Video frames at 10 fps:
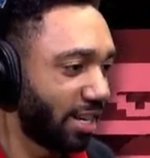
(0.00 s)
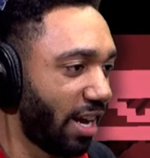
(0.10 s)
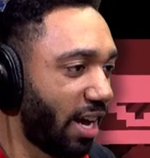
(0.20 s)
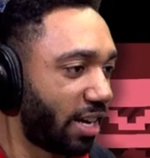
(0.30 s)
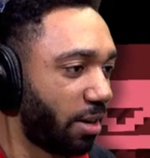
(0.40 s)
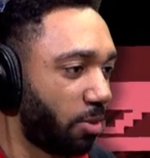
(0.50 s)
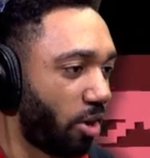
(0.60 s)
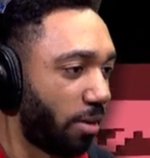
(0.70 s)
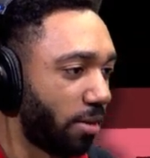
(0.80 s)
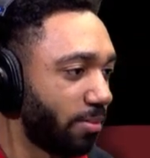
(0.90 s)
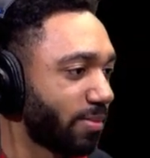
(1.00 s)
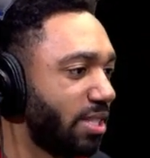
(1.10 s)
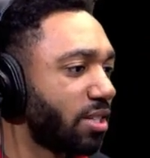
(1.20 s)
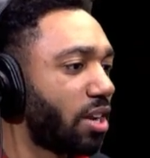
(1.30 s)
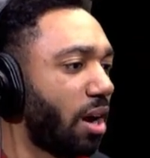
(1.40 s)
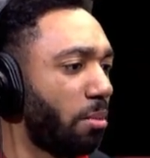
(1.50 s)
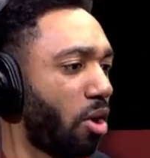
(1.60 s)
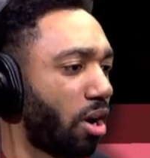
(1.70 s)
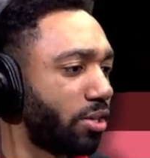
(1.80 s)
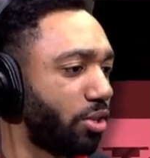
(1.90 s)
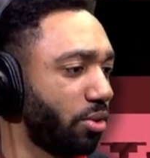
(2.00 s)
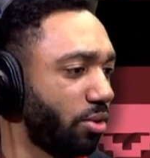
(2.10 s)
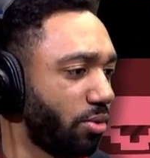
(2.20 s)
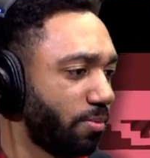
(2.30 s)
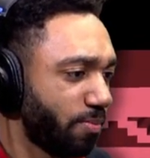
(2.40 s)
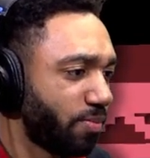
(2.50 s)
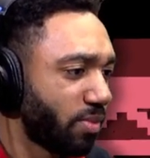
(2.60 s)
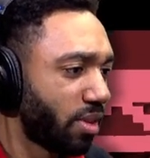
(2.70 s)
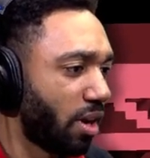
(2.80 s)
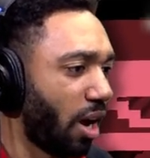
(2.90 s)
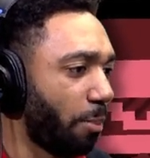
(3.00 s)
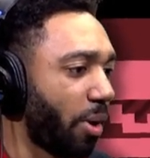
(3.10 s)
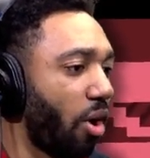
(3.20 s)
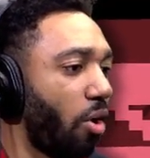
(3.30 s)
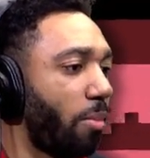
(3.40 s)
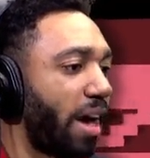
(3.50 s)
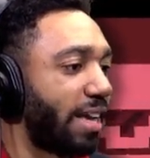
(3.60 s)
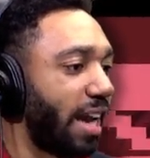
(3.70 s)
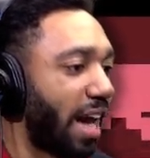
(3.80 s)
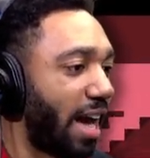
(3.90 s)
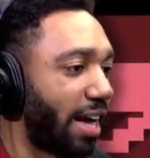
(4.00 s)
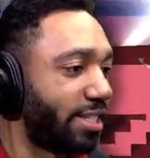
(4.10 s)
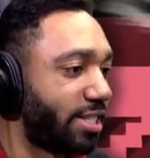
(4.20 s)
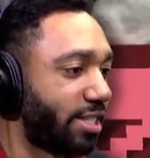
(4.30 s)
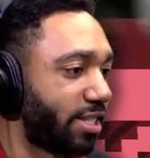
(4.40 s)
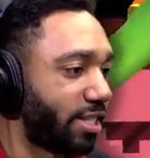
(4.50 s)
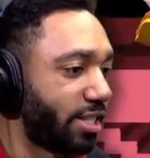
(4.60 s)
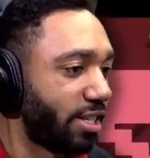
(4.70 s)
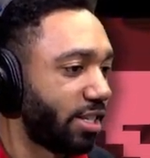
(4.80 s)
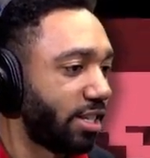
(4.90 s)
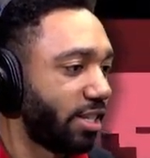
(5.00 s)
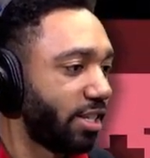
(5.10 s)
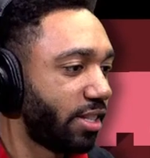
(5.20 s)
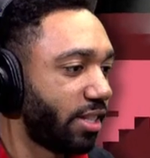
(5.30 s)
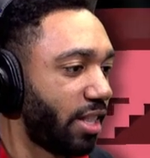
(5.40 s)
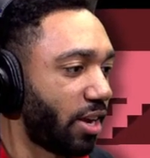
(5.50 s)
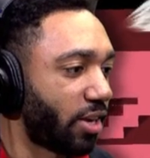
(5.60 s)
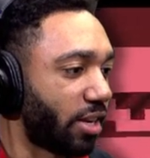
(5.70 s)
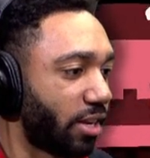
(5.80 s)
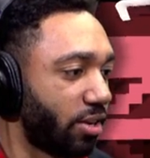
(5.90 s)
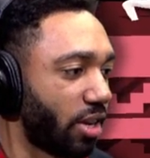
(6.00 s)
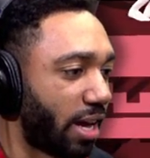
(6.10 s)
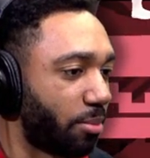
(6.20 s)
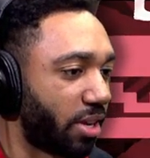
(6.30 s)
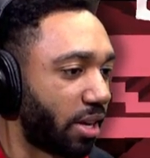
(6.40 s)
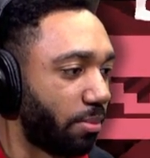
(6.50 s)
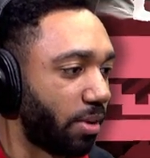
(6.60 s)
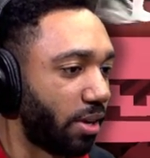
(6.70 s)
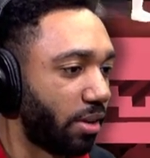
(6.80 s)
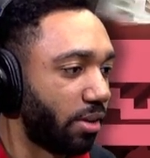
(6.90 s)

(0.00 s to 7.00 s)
Yeah, come on. Come on, dude. Up. Oh my gosh. There. You got to be kidding me.